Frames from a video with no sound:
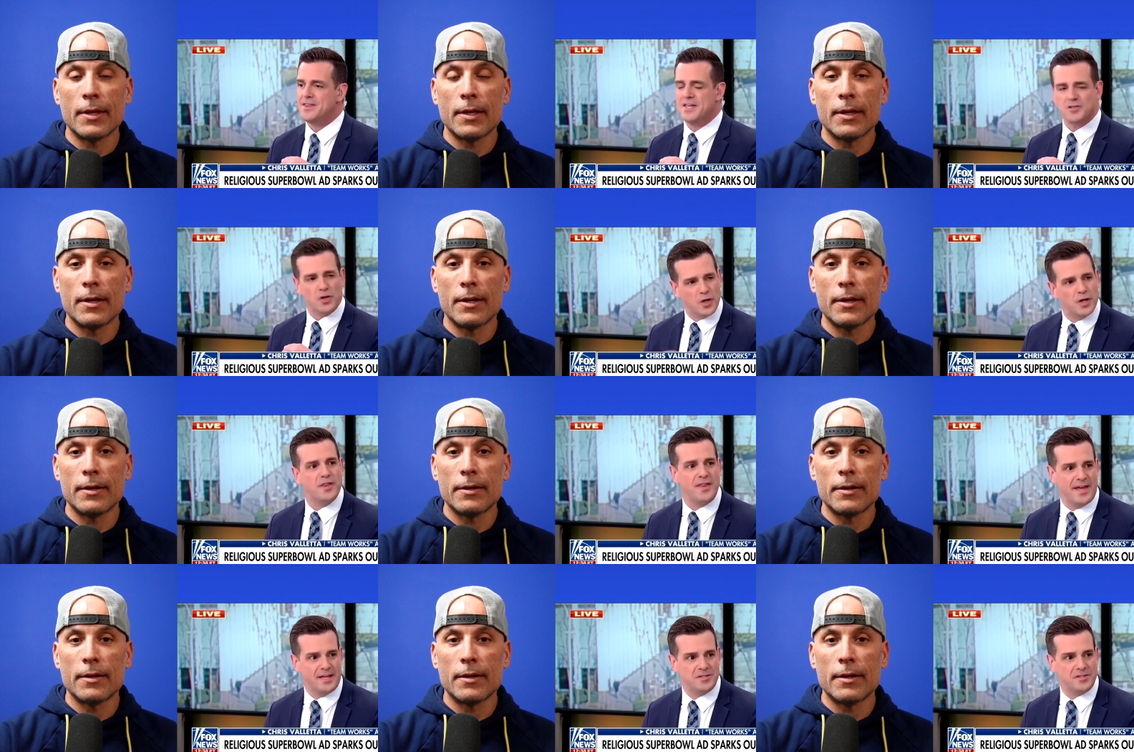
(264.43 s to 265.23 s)
Speaker 1: These are
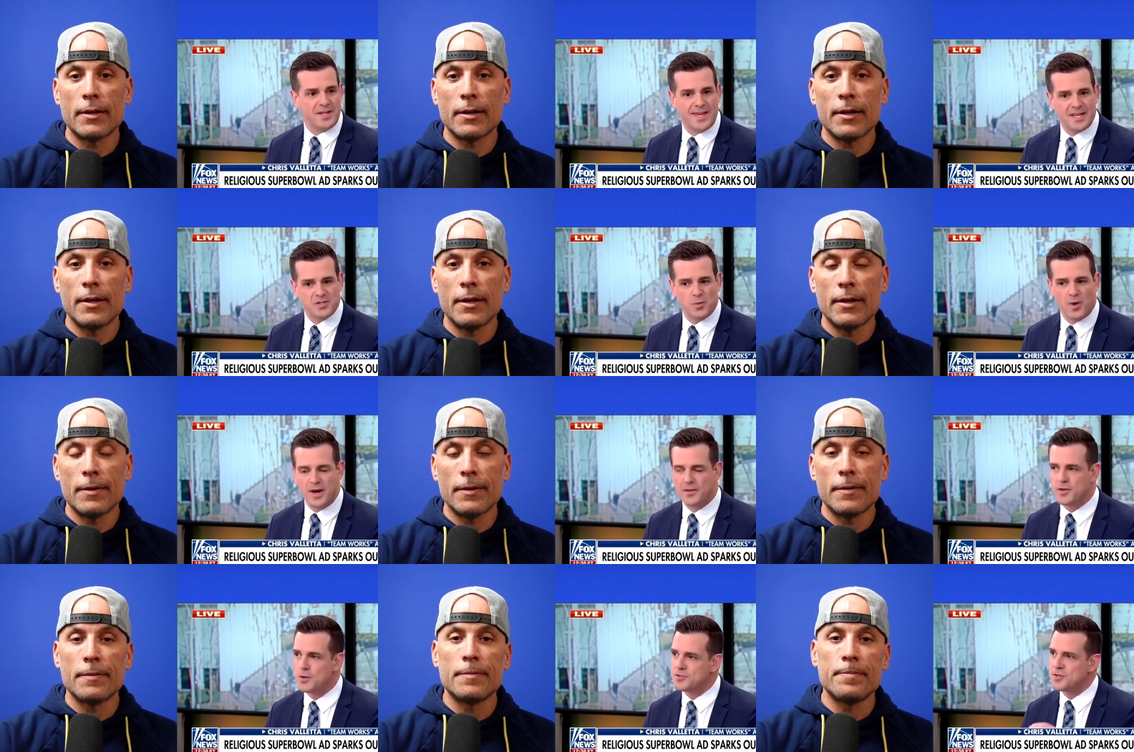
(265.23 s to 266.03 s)
good things. And guess
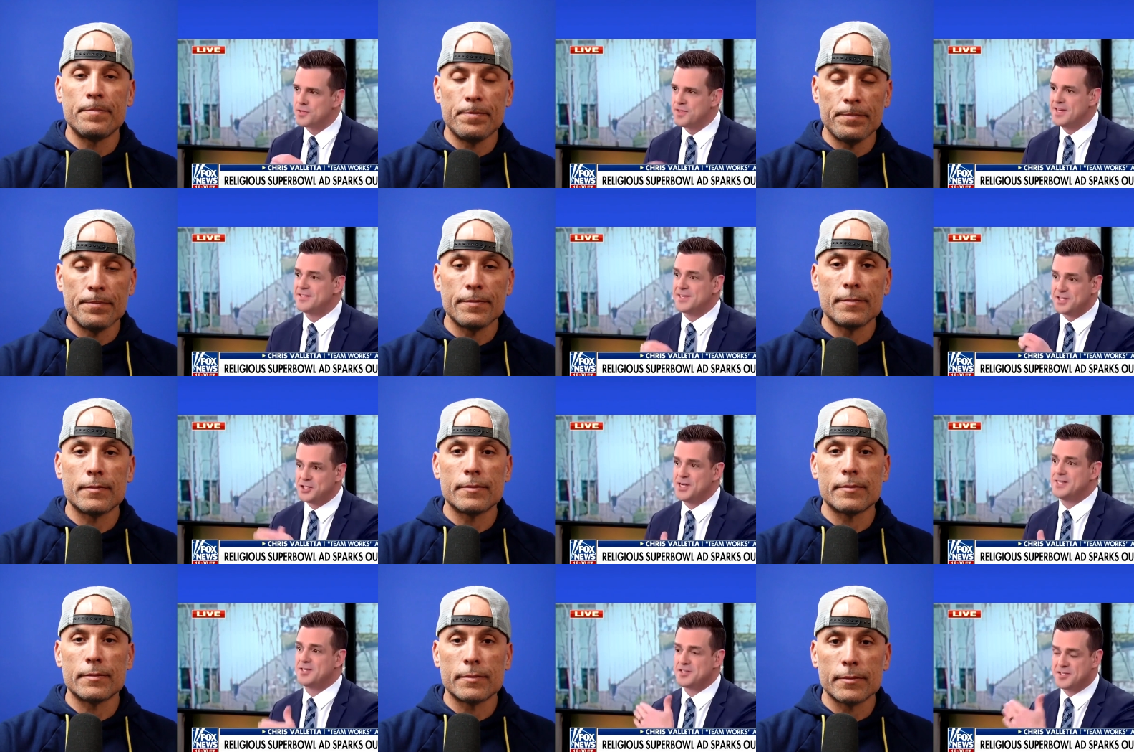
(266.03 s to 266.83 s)
what? Those are things that
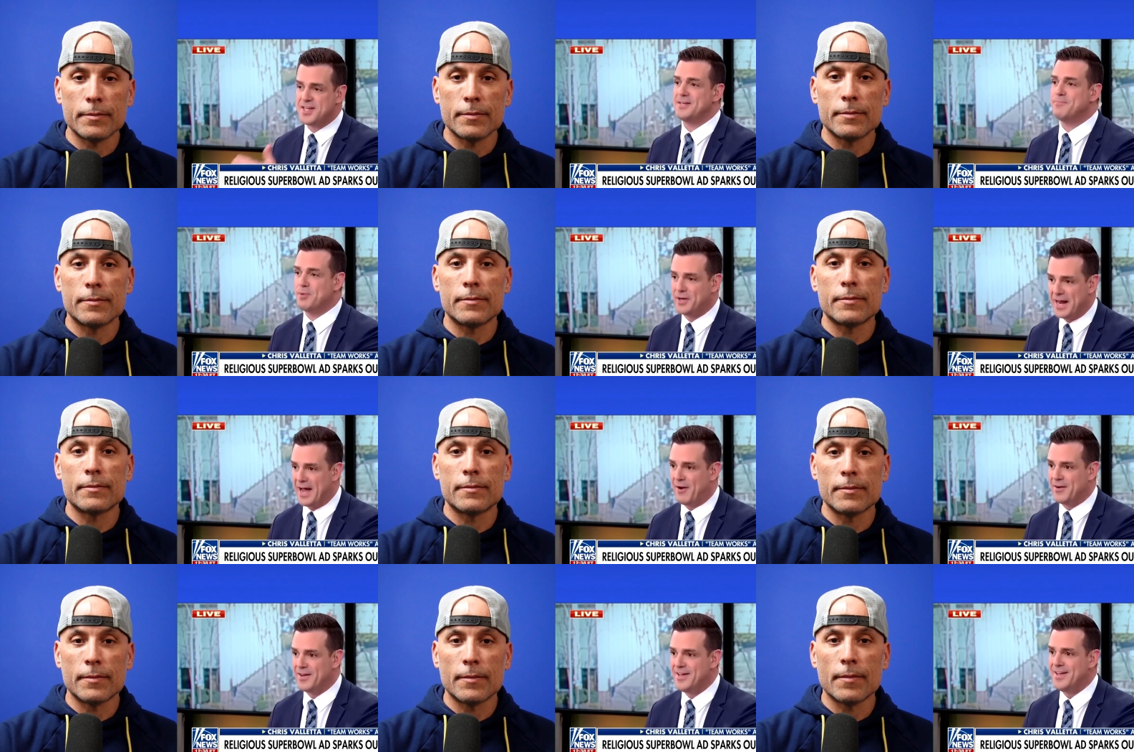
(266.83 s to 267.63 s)
Jesus did put
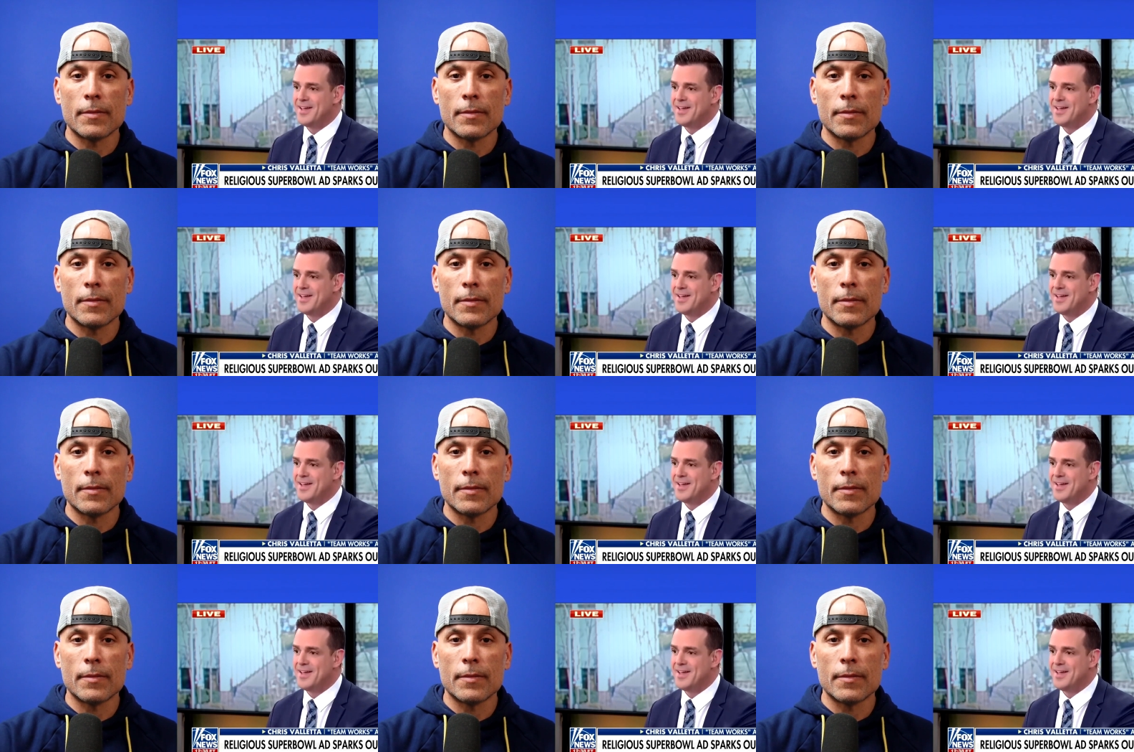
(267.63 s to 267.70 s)
out.